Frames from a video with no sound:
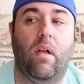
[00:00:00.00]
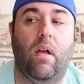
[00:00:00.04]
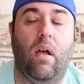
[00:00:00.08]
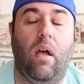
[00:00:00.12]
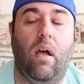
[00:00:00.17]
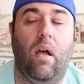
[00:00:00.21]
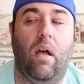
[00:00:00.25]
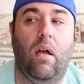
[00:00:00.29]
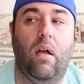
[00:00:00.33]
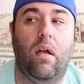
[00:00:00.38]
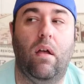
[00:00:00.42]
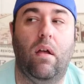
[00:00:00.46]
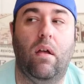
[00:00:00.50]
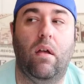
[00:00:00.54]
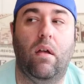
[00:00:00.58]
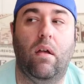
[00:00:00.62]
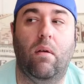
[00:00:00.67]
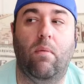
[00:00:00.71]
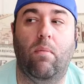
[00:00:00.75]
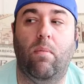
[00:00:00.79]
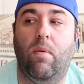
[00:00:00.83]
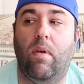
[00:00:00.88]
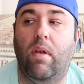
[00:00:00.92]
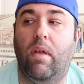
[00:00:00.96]
um
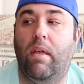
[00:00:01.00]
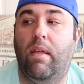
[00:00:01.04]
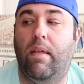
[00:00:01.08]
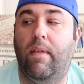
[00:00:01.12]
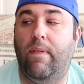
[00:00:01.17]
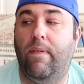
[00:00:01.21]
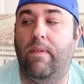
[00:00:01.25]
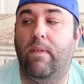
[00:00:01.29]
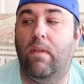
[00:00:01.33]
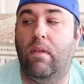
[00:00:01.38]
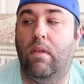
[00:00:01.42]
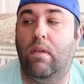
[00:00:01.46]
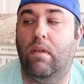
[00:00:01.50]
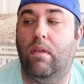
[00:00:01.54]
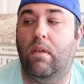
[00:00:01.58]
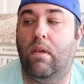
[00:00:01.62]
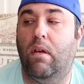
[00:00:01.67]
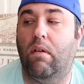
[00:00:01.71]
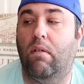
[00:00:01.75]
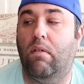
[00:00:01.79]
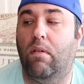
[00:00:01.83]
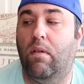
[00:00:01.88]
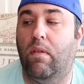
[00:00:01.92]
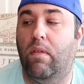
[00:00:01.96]
uh, what is the
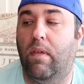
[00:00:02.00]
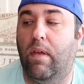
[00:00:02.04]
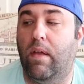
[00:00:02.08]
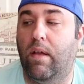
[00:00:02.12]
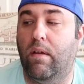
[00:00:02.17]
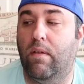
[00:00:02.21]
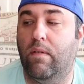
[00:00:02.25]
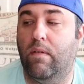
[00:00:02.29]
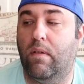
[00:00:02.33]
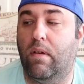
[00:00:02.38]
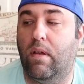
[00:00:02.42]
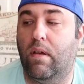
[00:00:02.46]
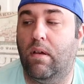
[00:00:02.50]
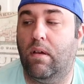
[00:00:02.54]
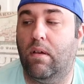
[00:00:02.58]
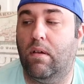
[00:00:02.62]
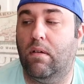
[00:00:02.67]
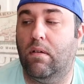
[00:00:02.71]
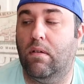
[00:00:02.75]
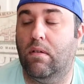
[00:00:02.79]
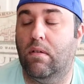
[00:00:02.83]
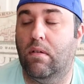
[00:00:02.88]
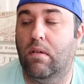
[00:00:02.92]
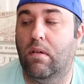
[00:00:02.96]
I don't know the
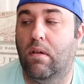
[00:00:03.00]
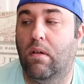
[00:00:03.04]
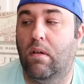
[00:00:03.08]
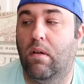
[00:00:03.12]
hairstyle.